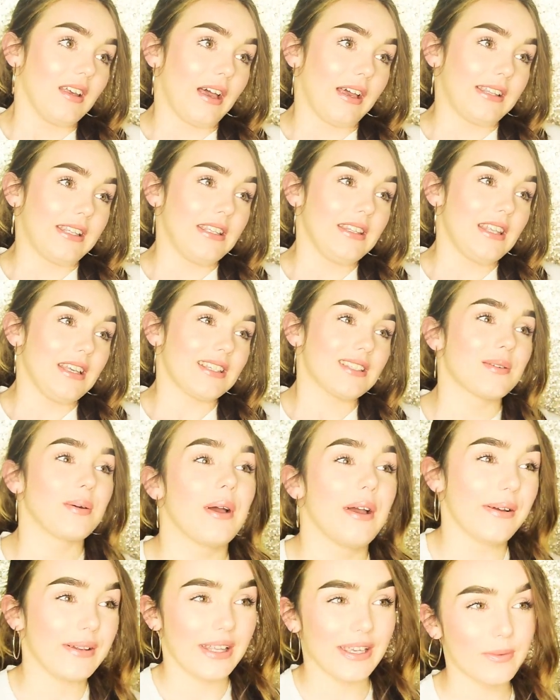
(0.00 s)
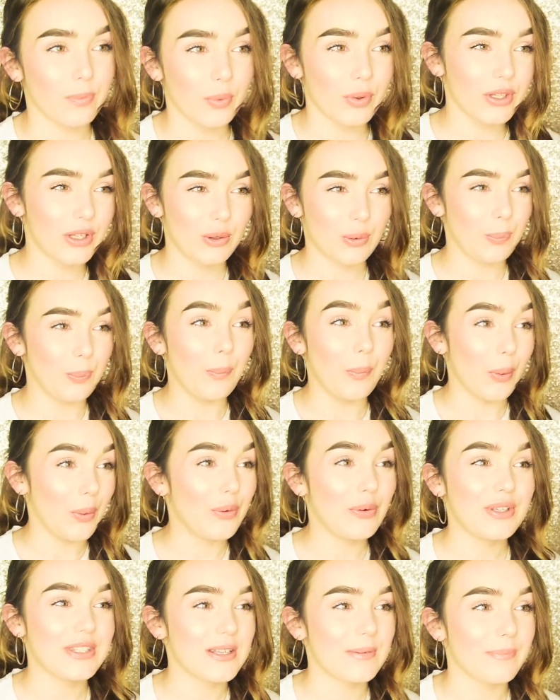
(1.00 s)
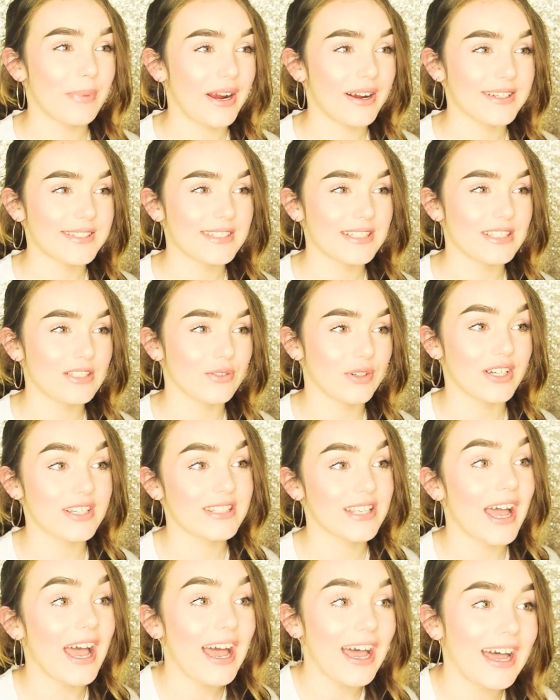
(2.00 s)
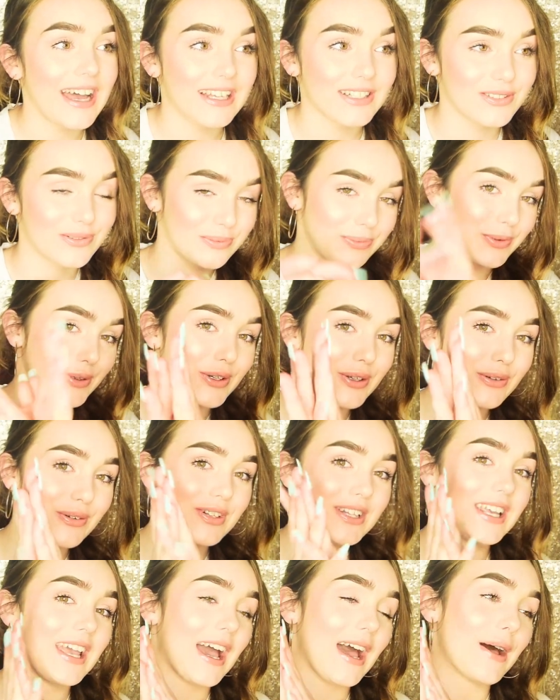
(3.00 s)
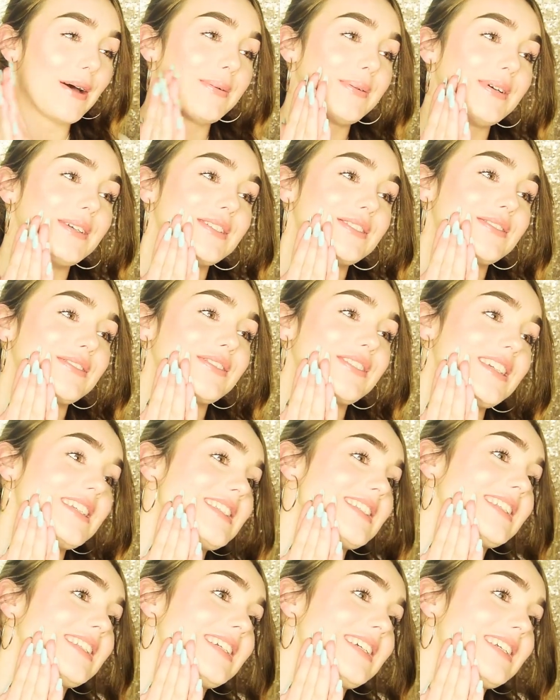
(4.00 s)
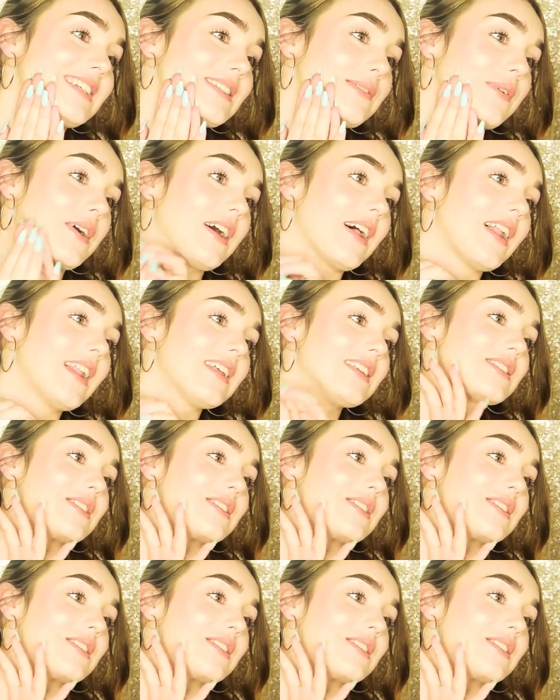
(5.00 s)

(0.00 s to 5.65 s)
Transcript: I think that's like one of the most embarrassing stories, and one only happened recently as well.